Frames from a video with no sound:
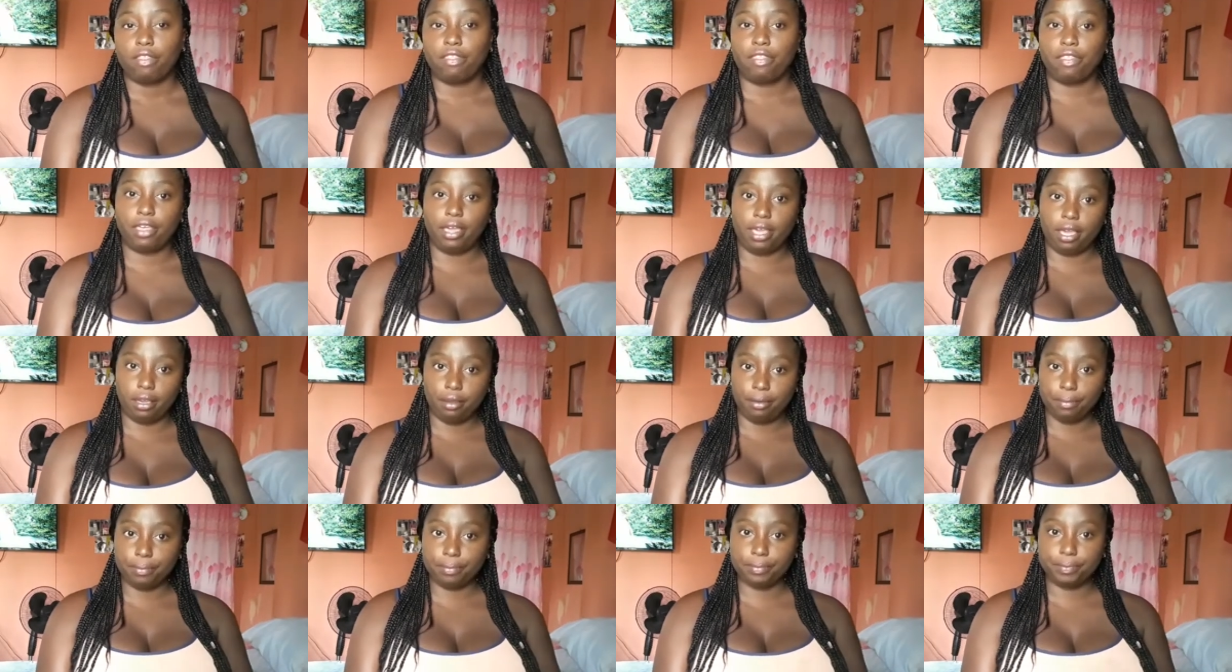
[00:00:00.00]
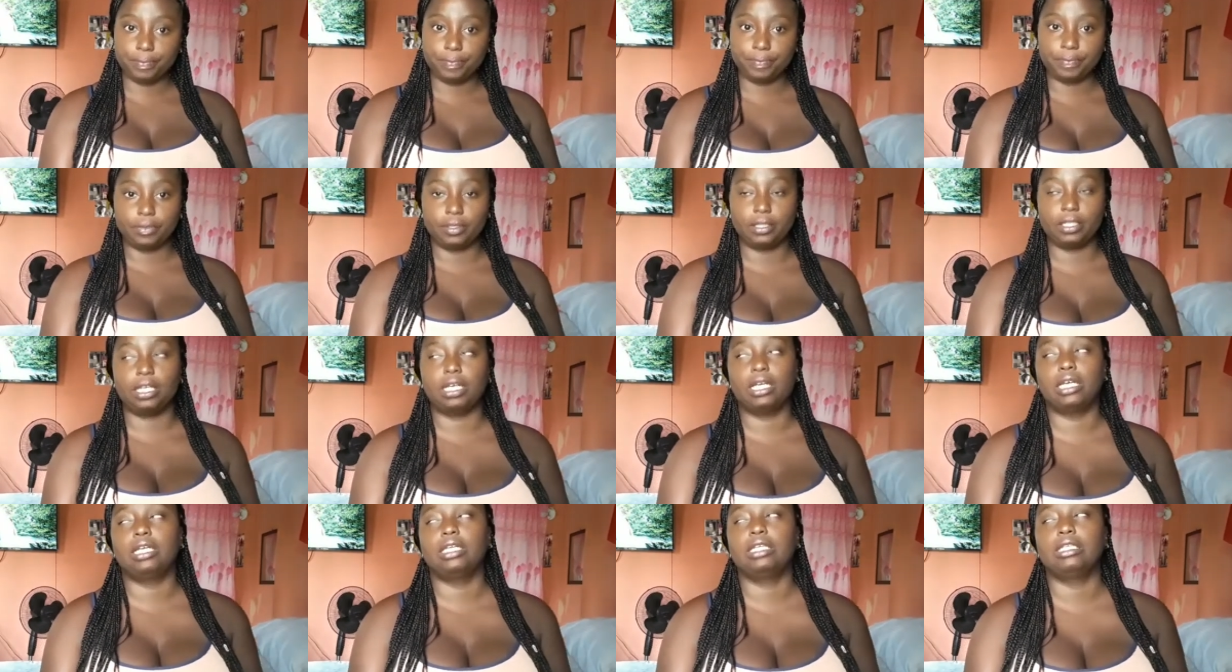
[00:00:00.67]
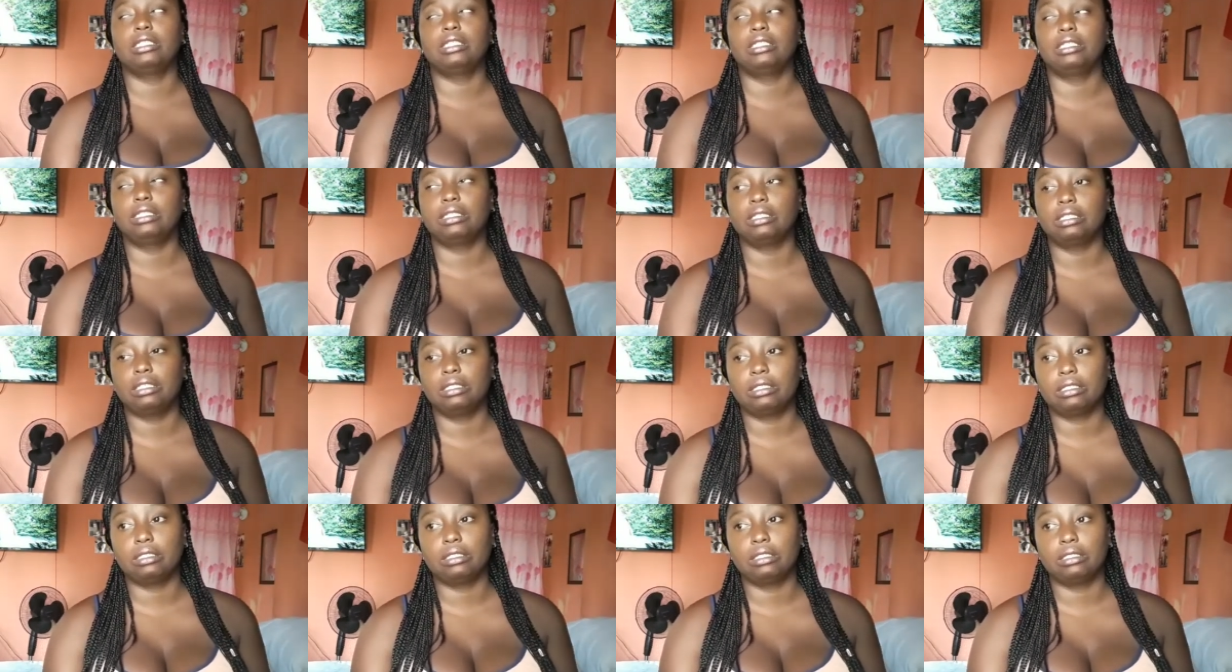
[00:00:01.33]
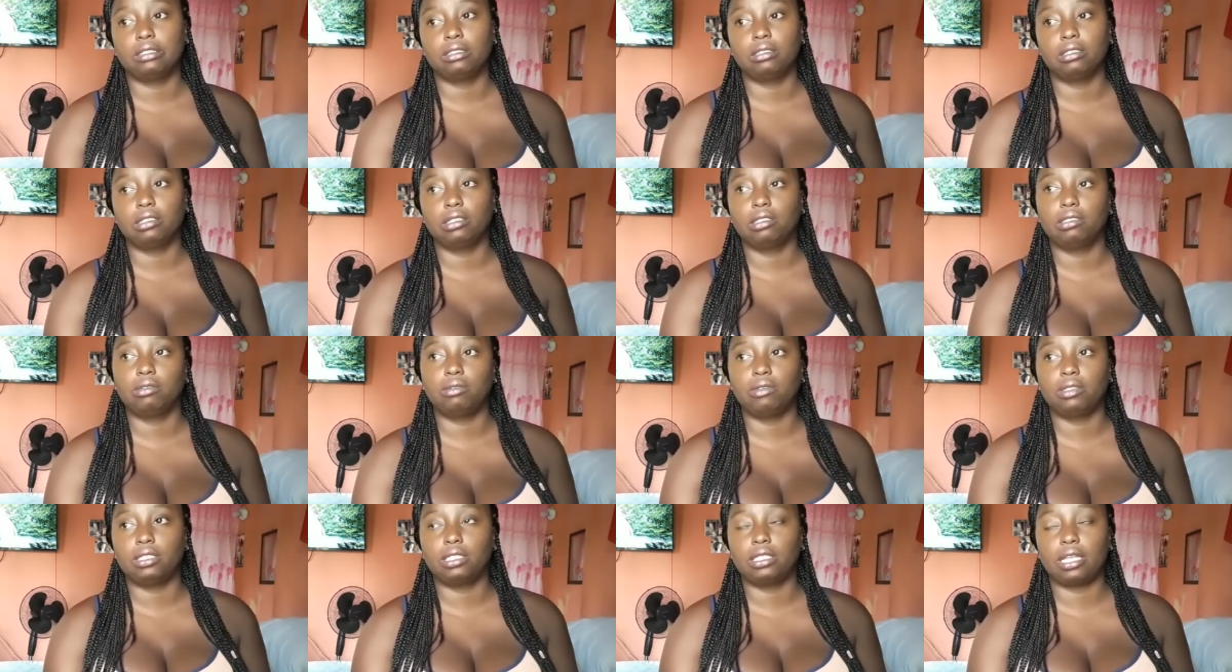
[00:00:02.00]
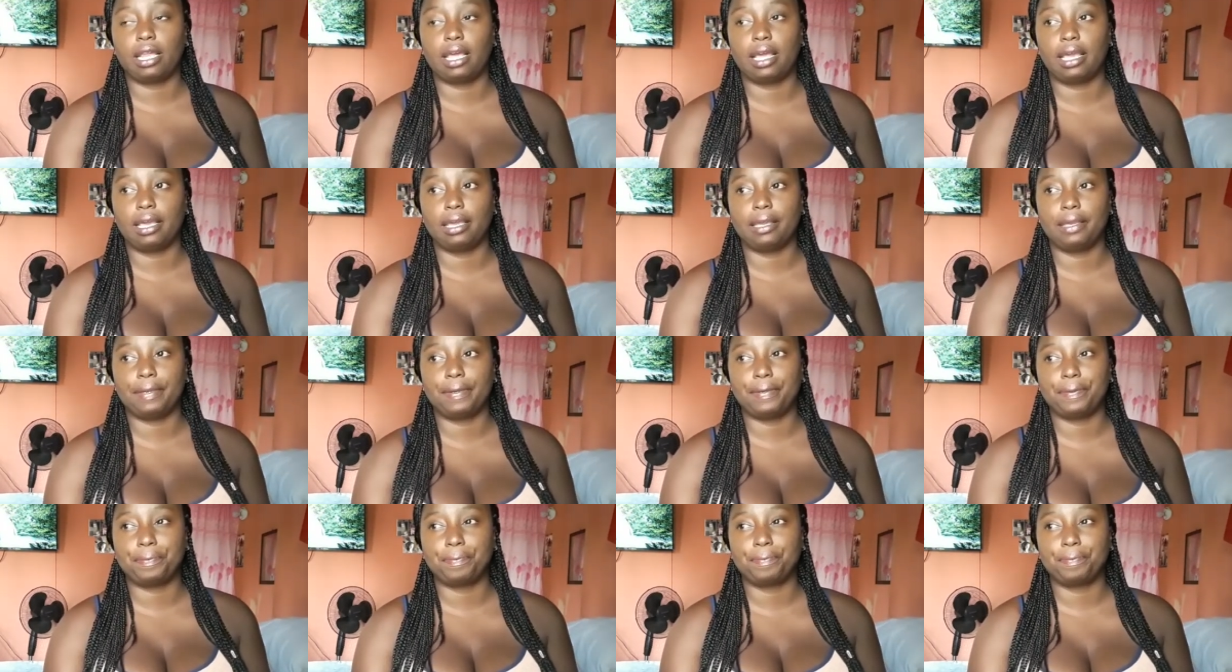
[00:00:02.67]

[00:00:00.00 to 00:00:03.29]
thing, and I was like,